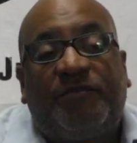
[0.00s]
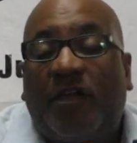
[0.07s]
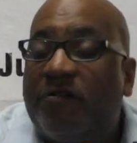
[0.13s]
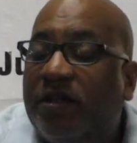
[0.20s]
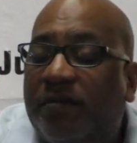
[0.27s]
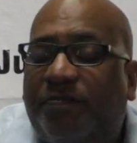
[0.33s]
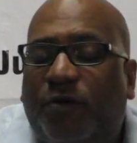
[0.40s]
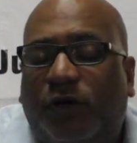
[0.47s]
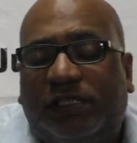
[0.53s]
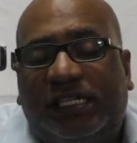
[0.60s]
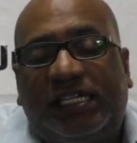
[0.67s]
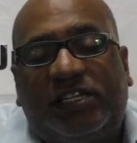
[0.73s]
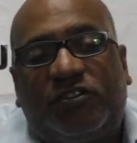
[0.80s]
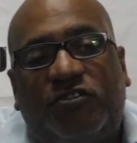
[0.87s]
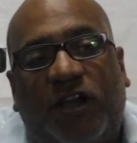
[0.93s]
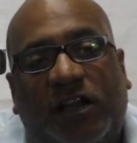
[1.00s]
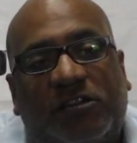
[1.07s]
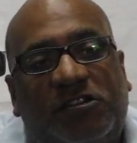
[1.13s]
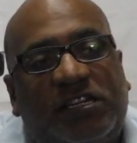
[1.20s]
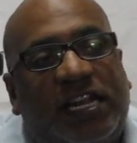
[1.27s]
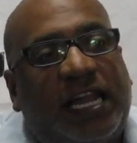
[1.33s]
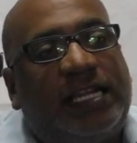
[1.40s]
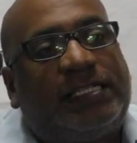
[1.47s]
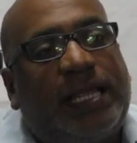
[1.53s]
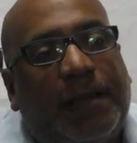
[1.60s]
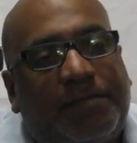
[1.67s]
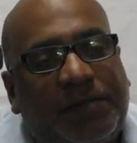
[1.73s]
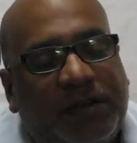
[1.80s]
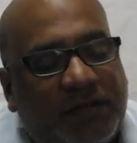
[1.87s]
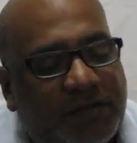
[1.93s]
very important issue actually that is
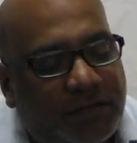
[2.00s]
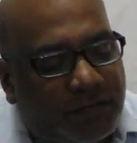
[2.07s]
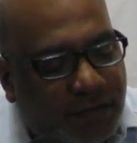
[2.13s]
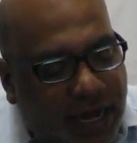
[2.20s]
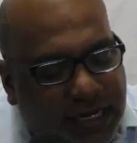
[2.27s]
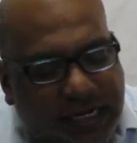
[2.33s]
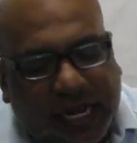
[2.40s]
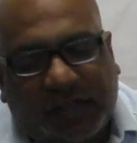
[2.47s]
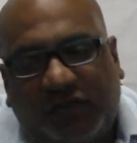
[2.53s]
happening right